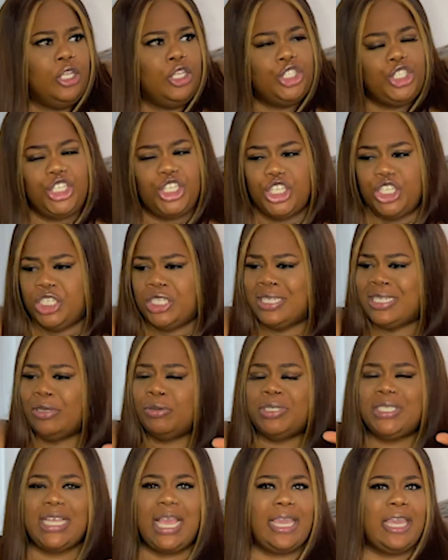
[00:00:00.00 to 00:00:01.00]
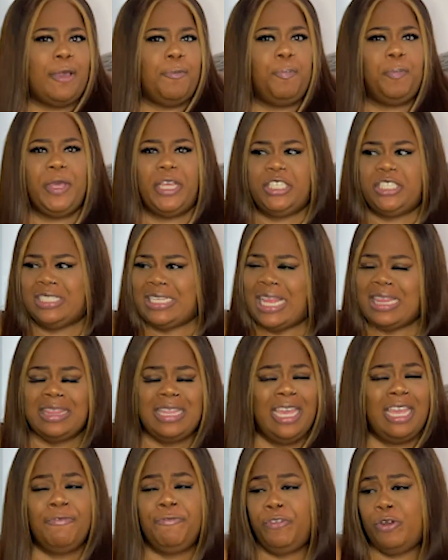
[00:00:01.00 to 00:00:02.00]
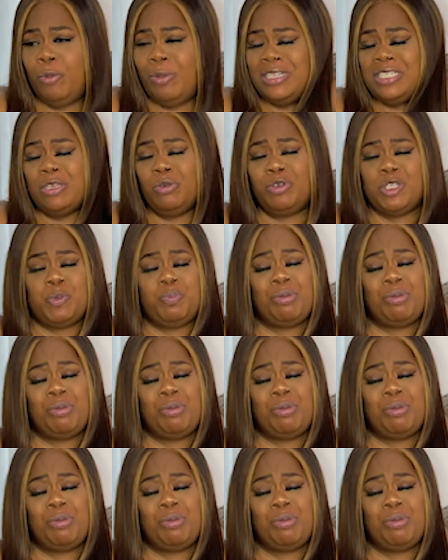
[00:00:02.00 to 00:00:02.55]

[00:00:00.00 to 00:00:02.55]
she's still taking pictures. The influencer was